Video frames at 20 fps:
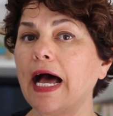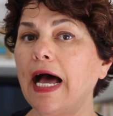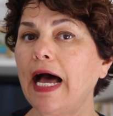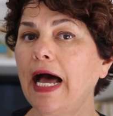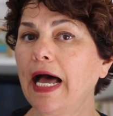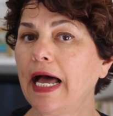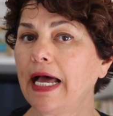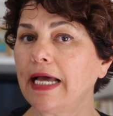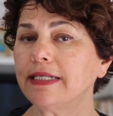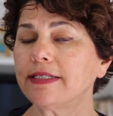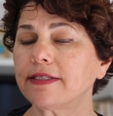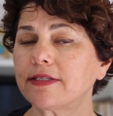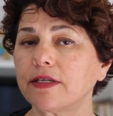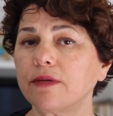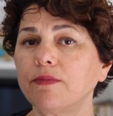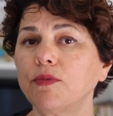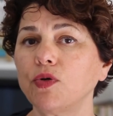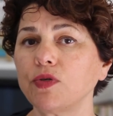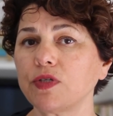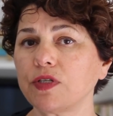And the
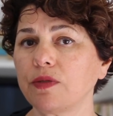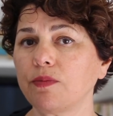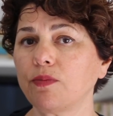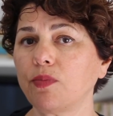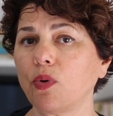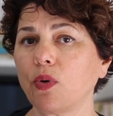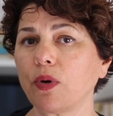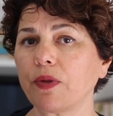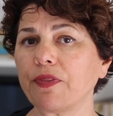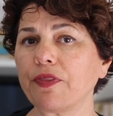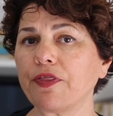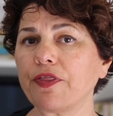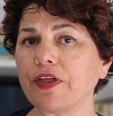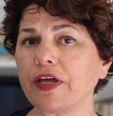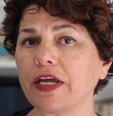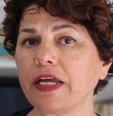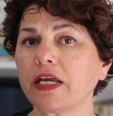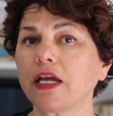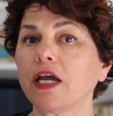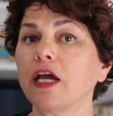most important
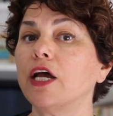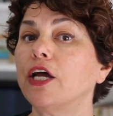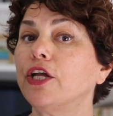thing,